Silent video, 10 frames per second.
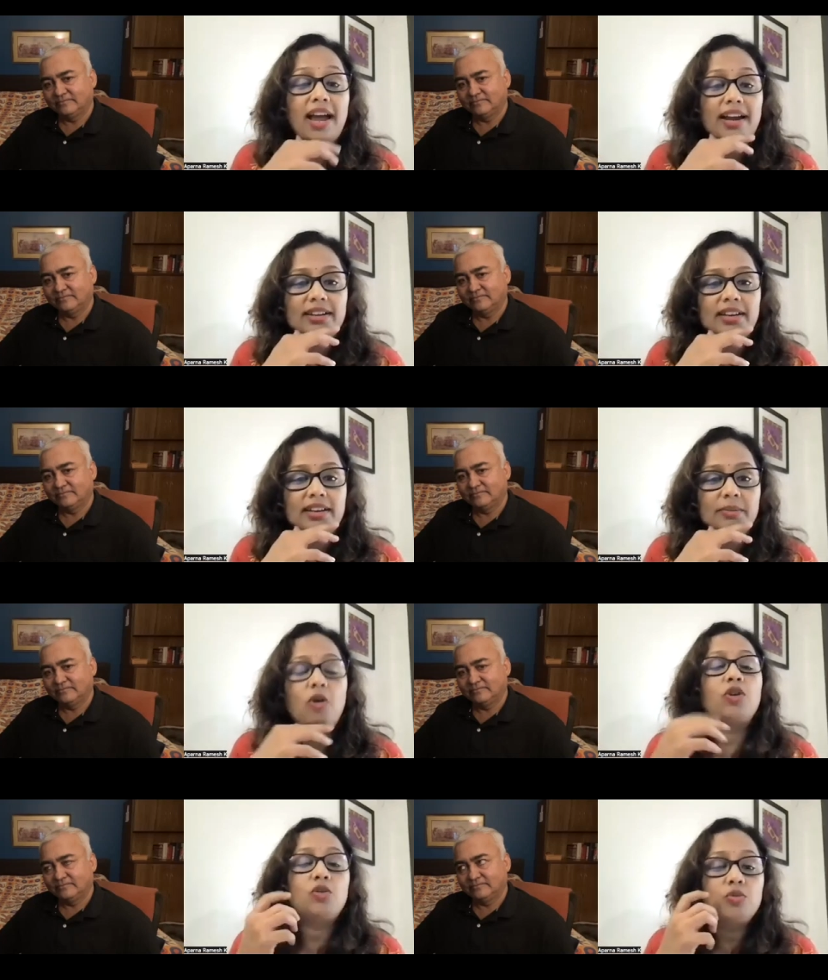Speaker 1: had uh,
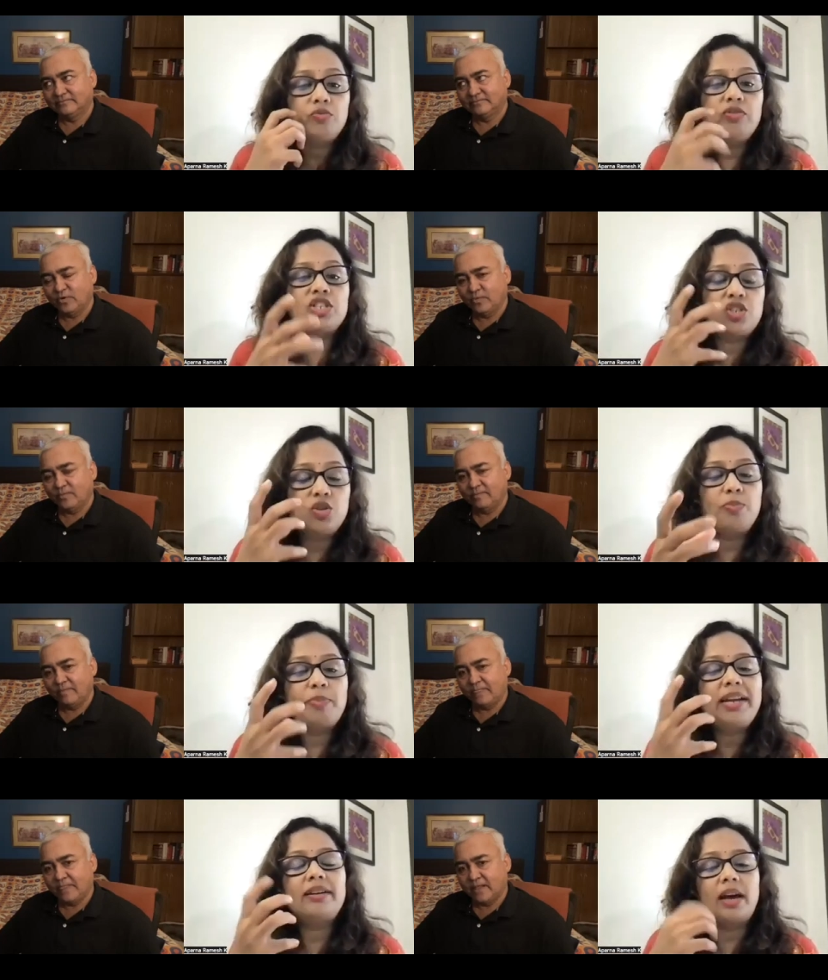or you wished you
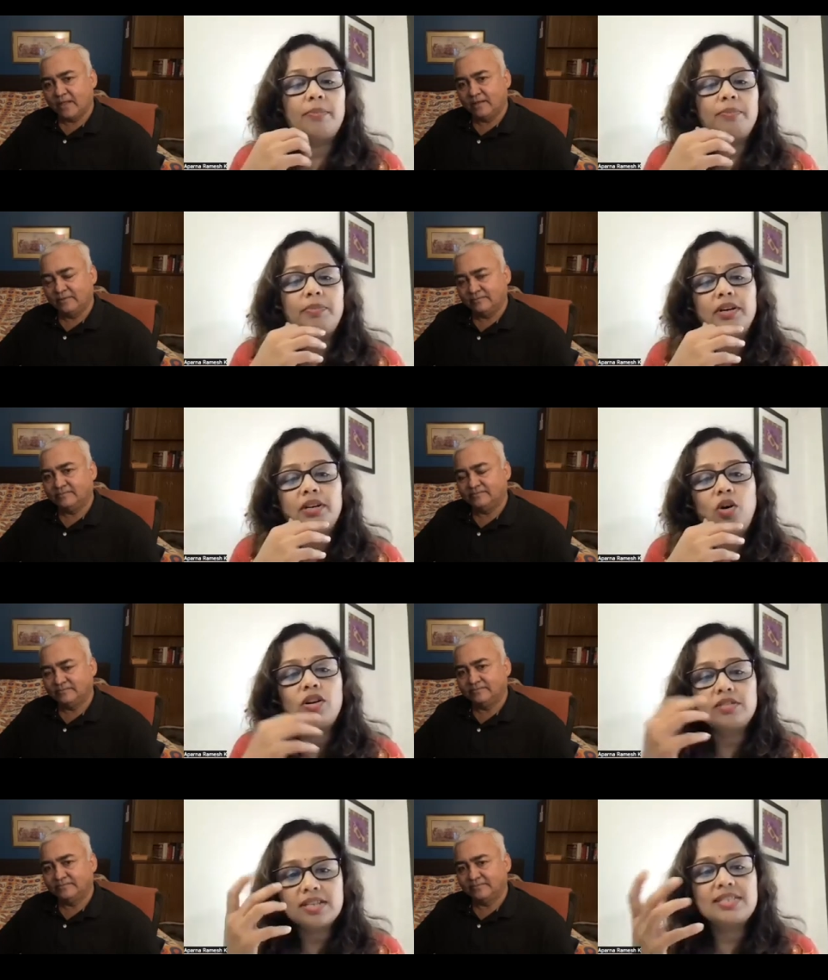picked up uh,
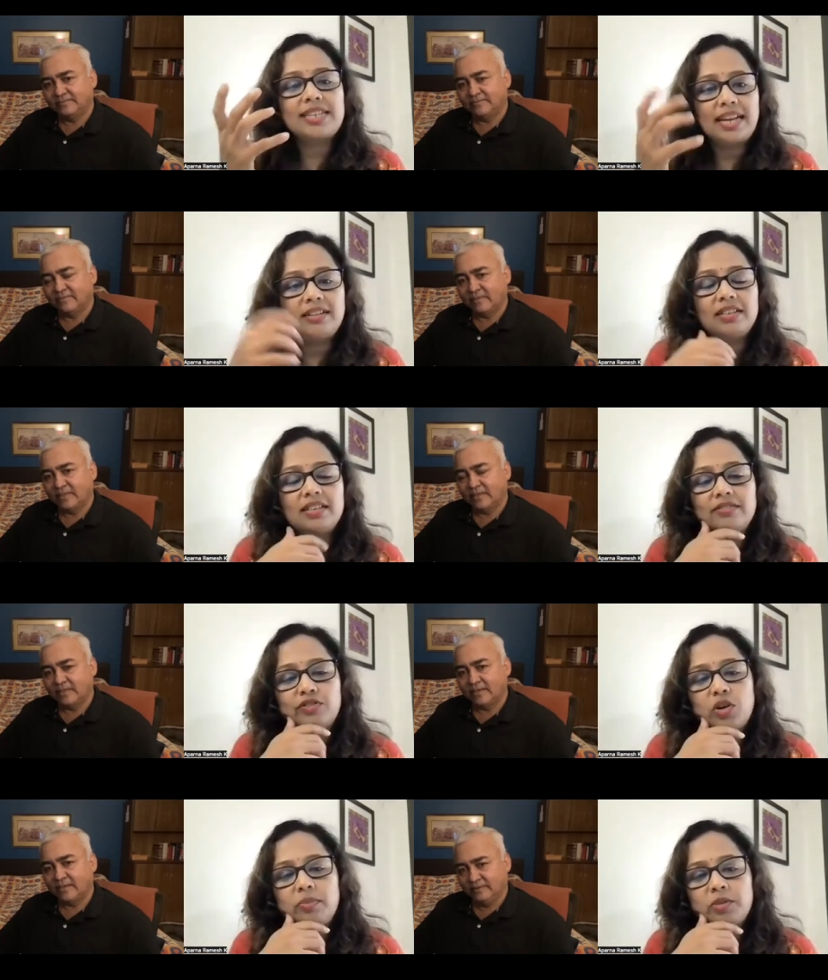or sustained
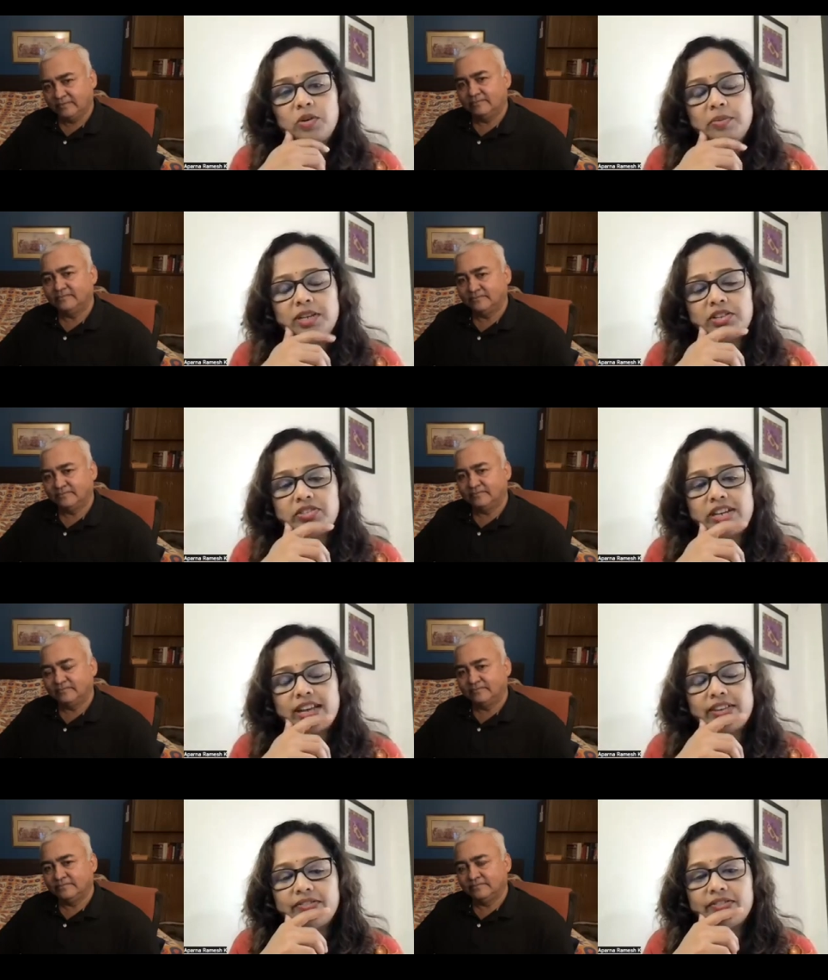from your military
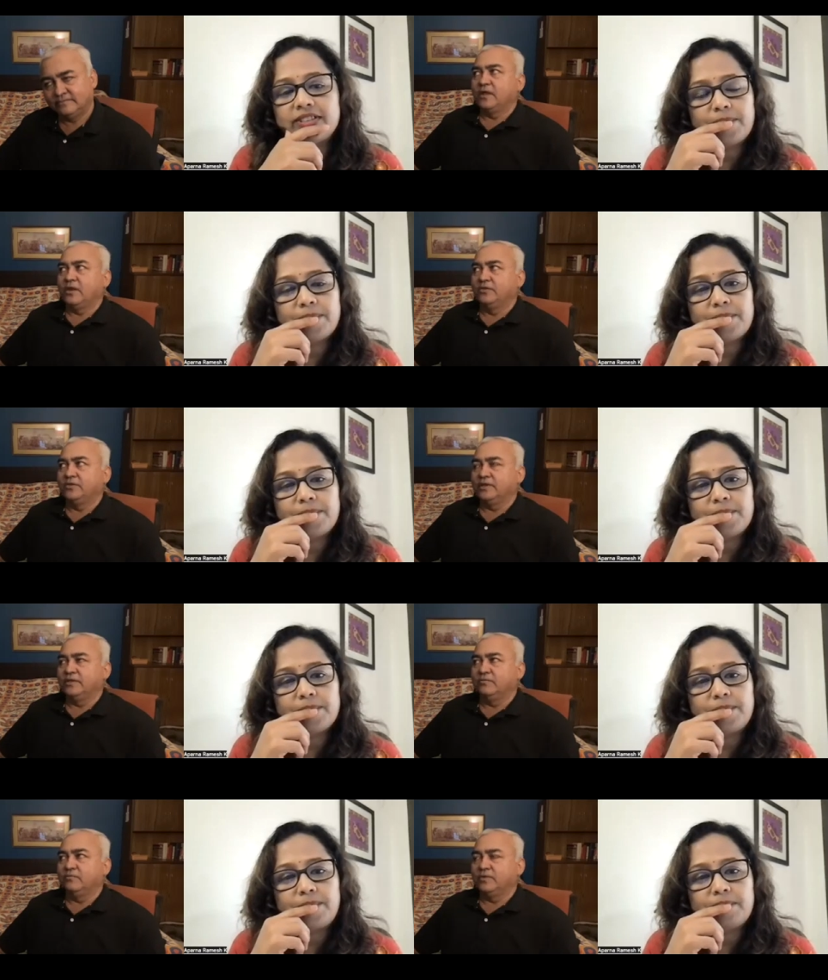life?
Speaker 2: You know, the,
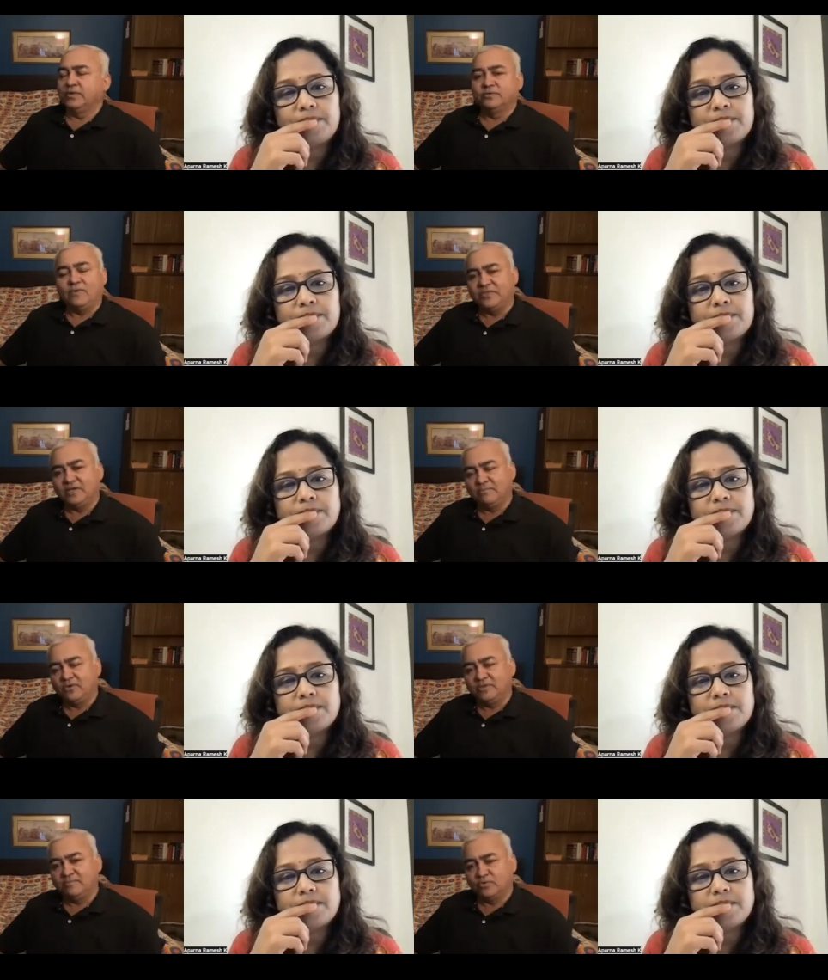there's one thing
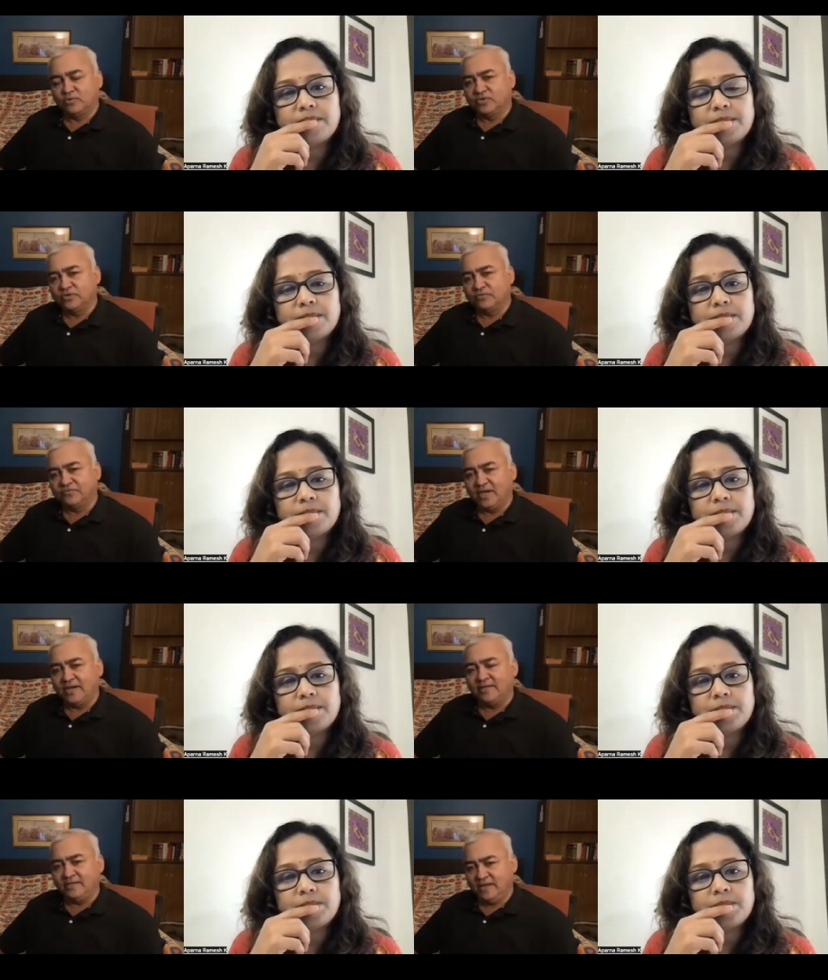about the process of
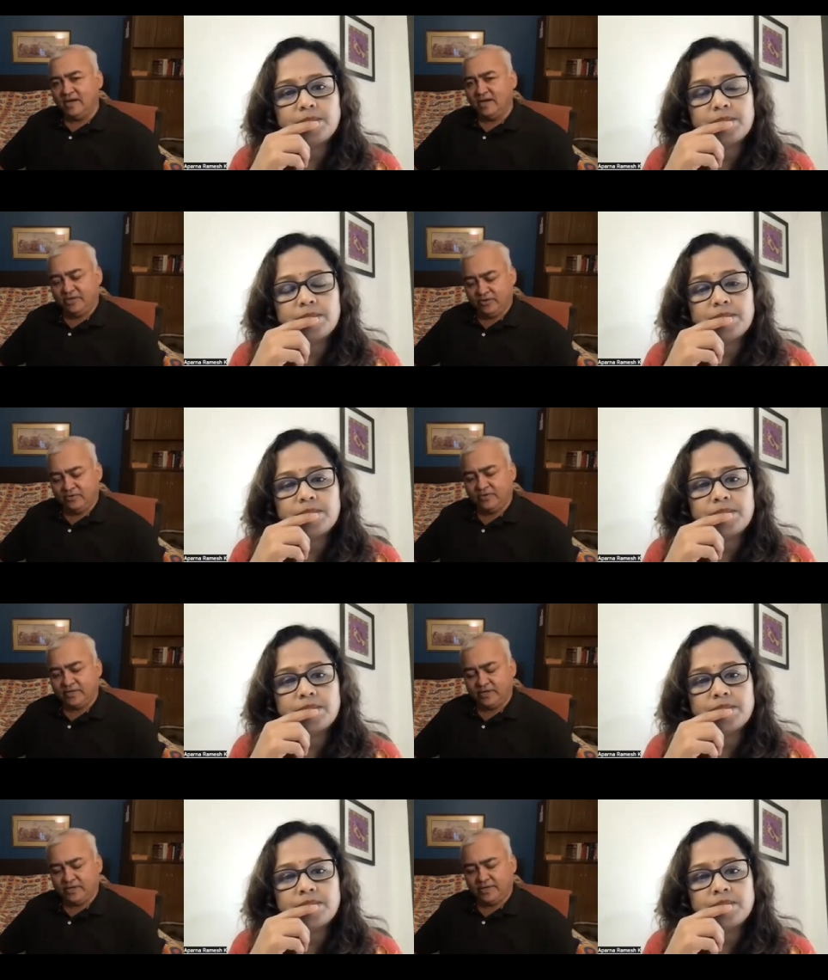training in the army. You know,
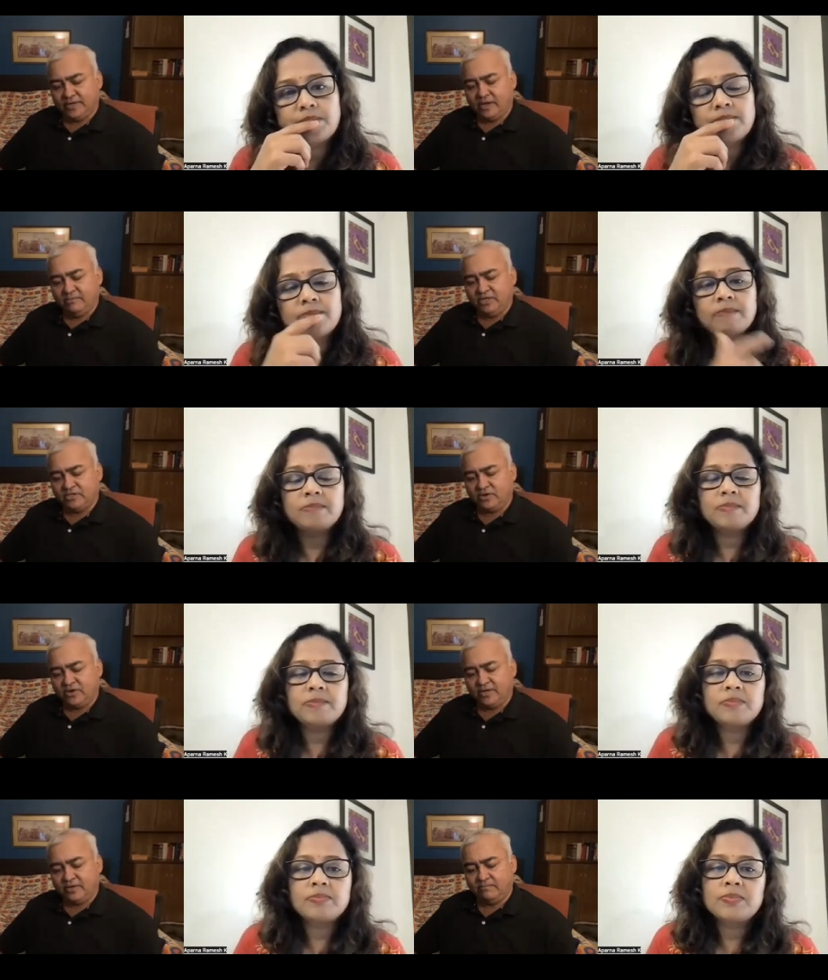the army is
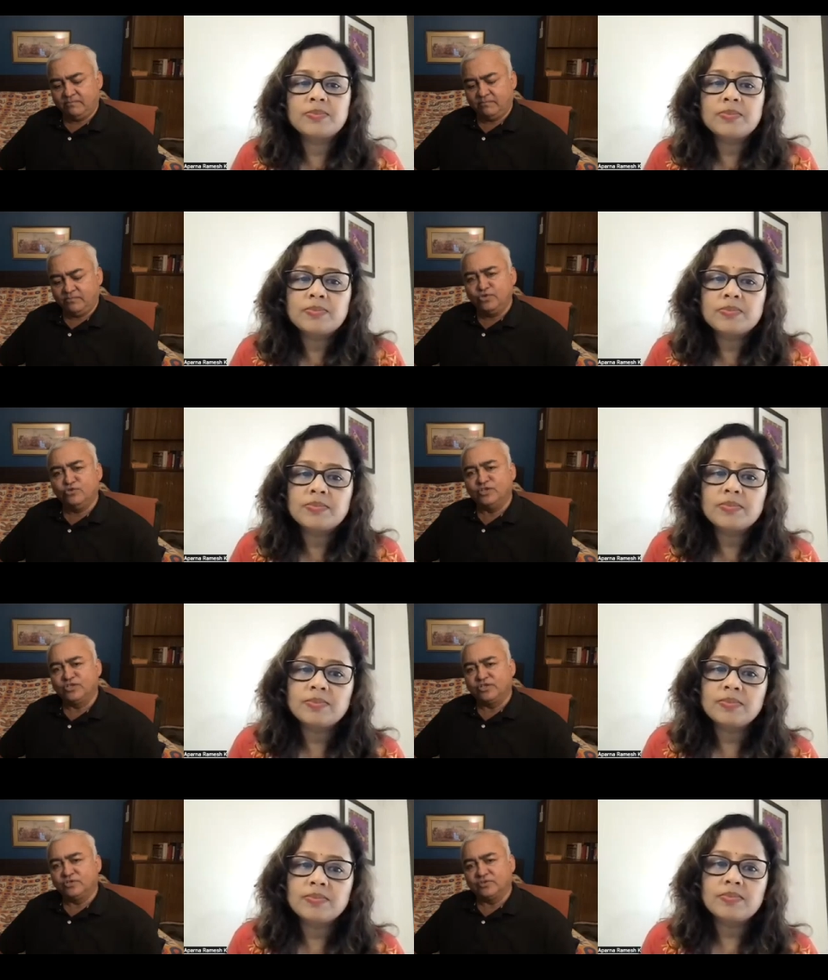not a new
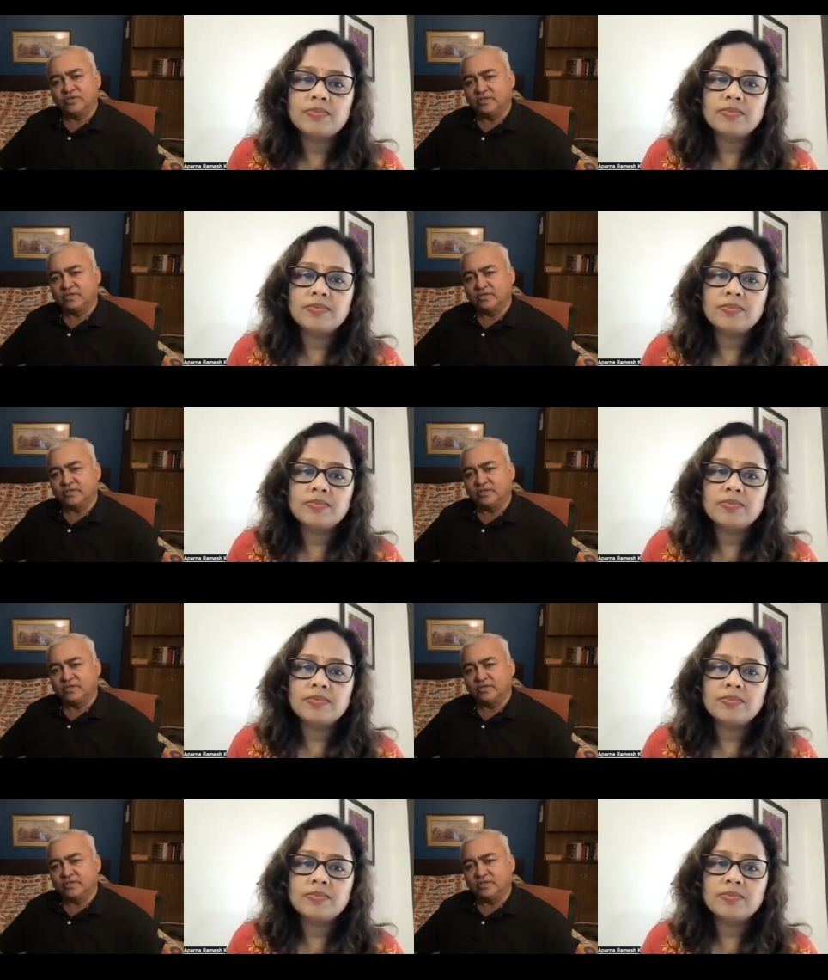institution.